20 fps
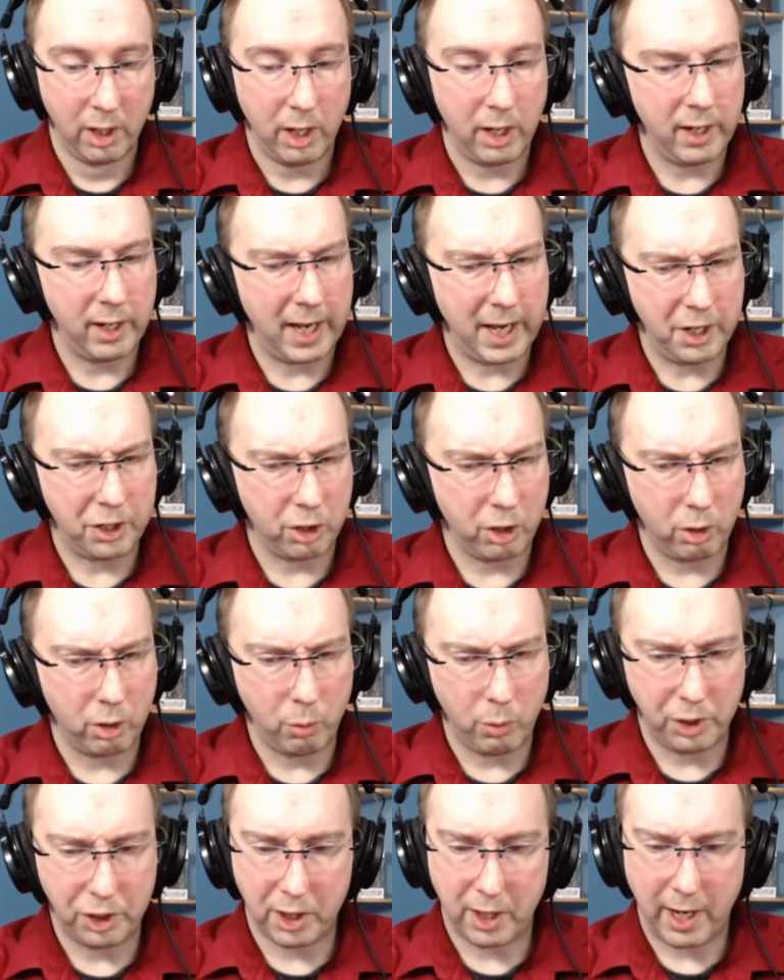a nature
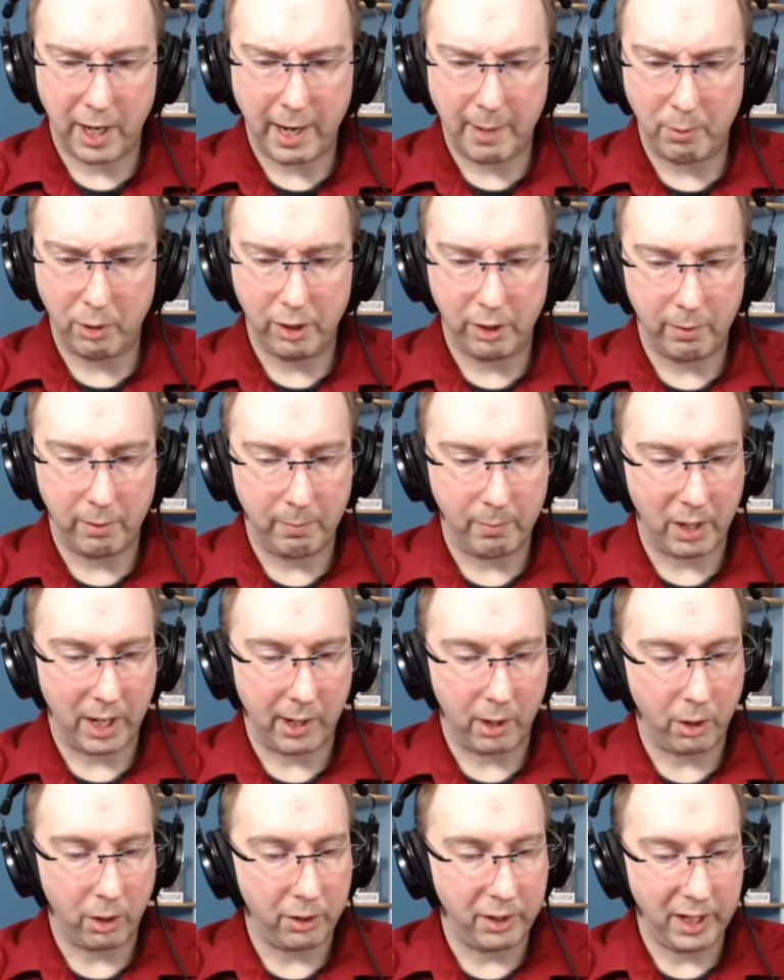which enabled him by
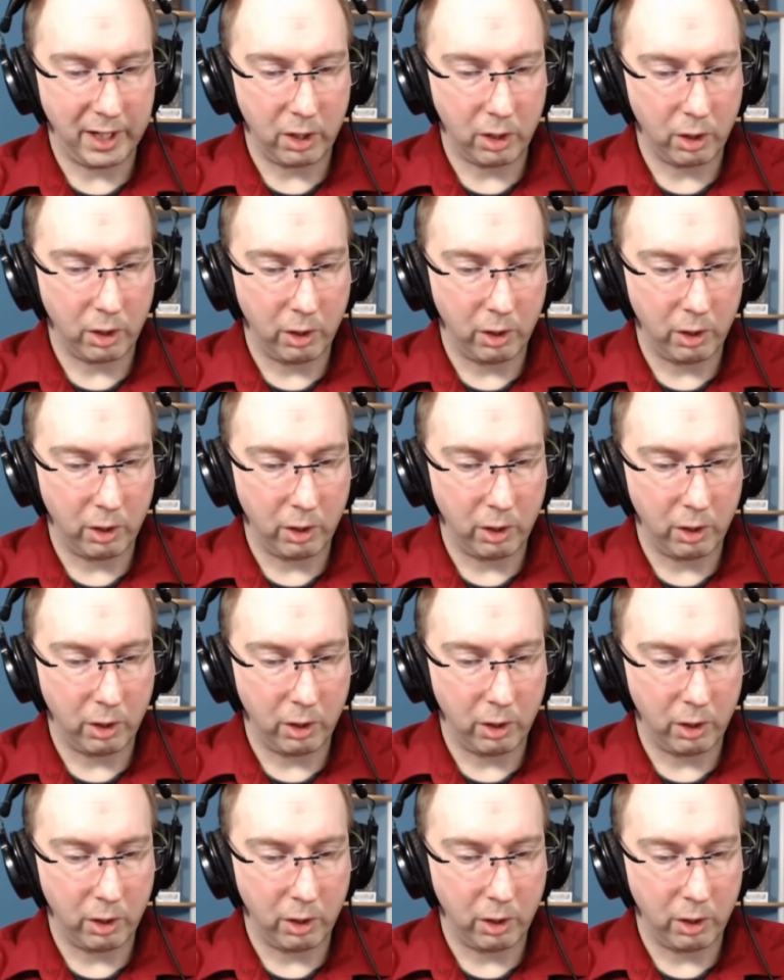our dear